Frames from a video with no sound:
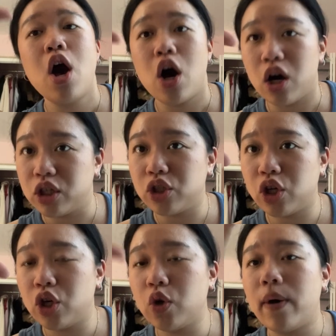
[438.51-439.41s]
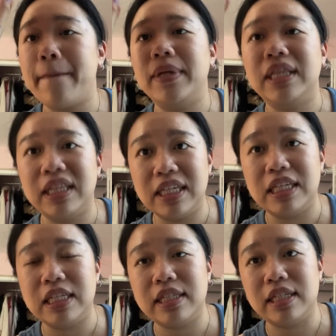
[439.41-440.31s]
Also,
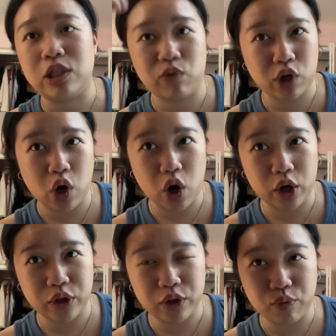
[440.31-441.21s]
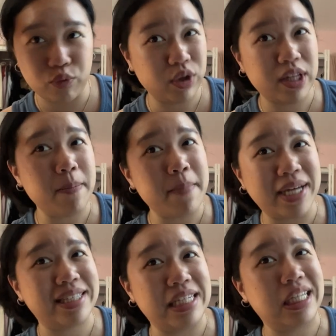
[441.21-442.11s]
please disregard the really
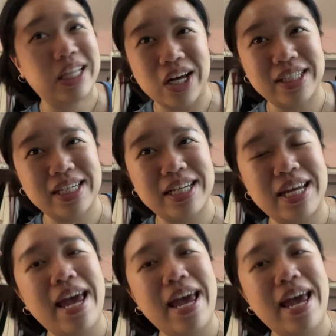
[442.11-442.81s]
messy closet.